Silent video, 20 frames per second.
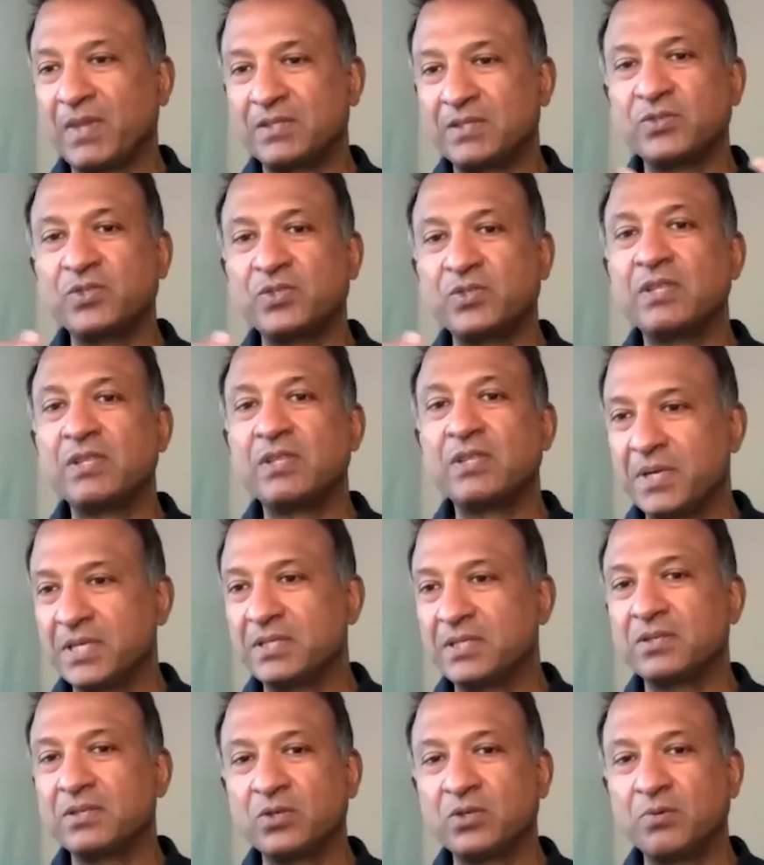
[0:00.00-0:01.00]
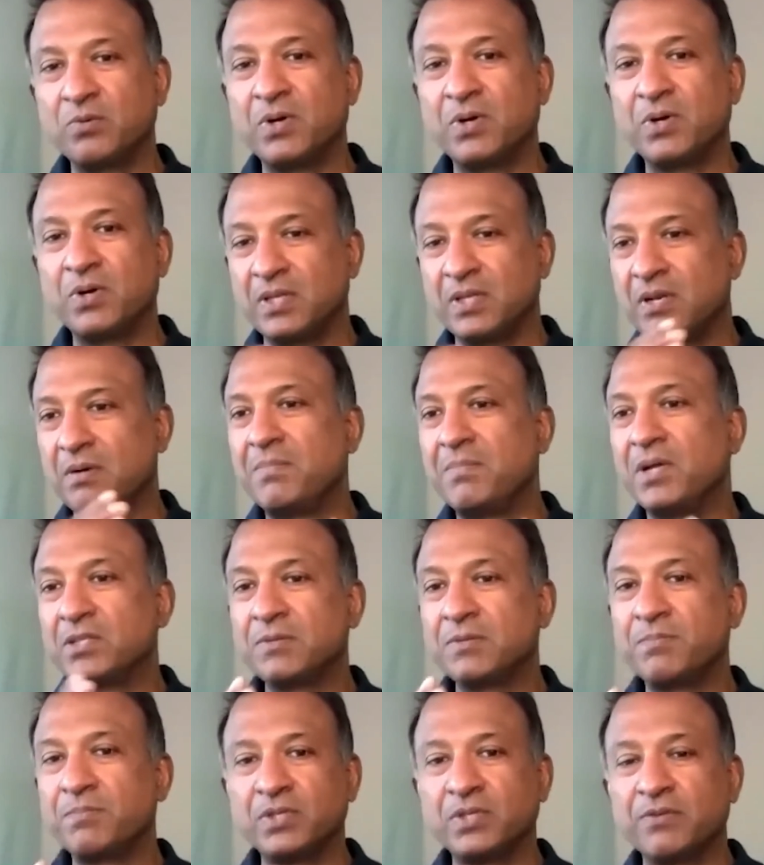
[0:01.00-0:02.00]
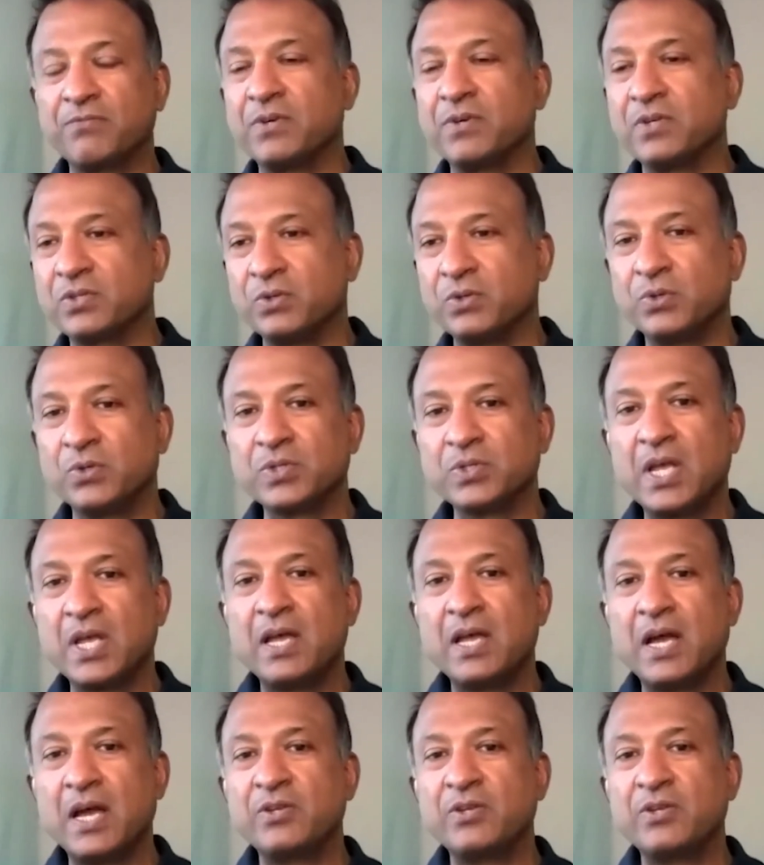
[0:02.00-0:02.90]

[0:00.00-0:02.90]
So gene therapy is a toolbox, and there are multiple different tools,